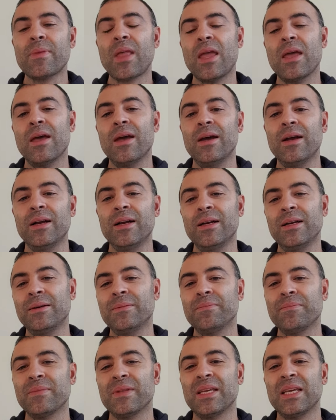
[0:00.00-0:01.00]

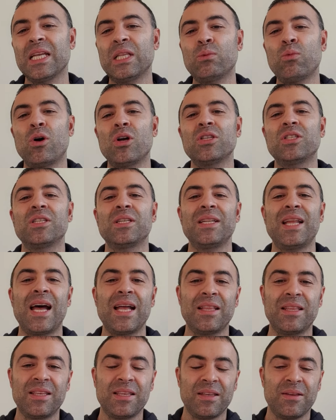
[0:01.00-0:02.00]
it was
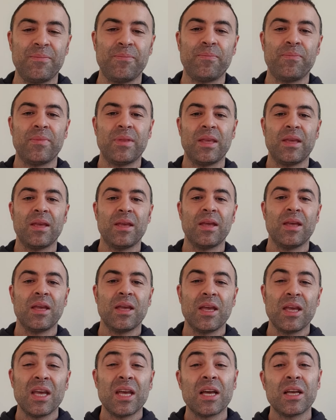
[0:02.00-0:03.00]
not
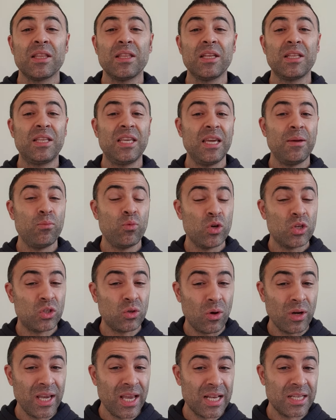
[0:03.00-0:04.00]
the team we saw
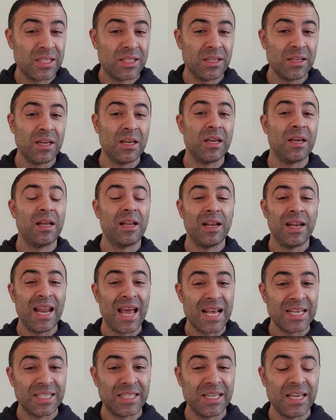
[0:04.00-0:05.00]

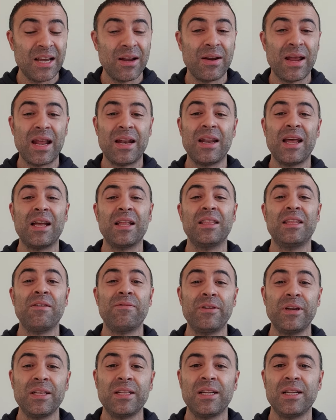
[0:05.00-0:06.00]
last year, and
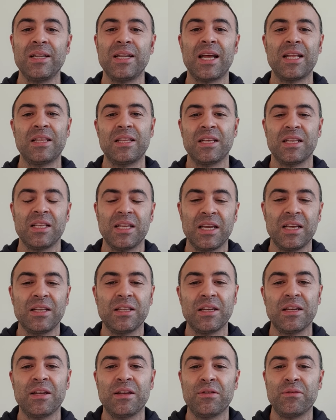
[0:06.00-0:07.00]
definitely not
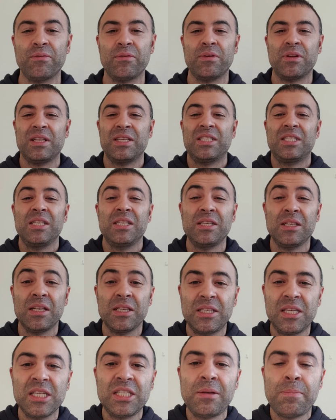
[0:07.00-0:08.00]

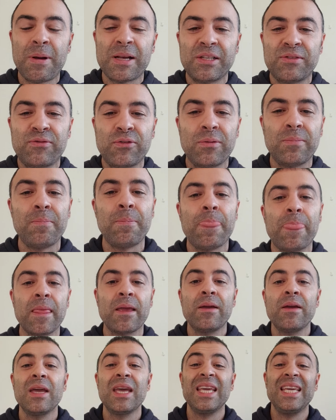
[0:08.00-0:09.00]
Tsitsipas from
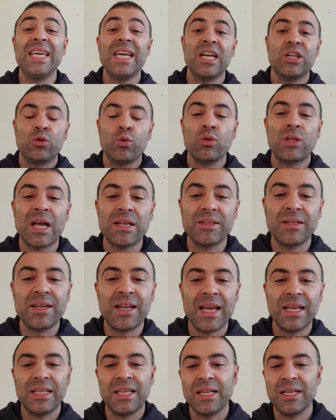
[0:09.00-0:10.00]
year
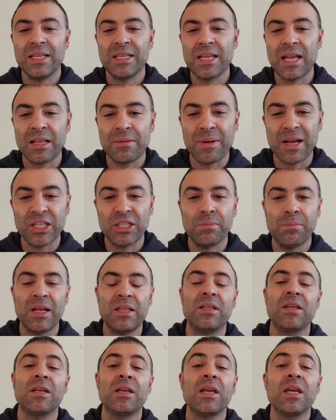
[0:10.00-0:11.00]
2019 in that match.
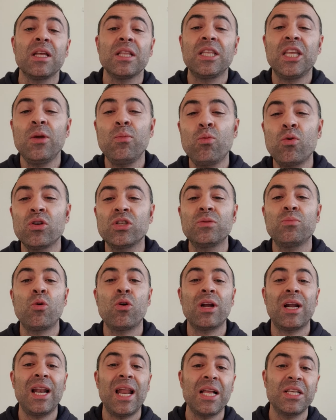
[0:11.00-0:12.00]
But team was
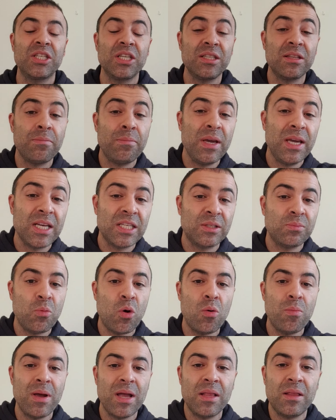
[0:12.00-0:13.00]
more clutch in the biggest
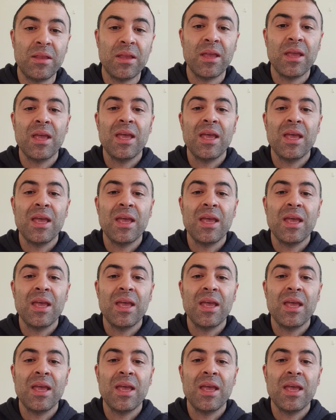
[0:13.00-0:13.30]
moment.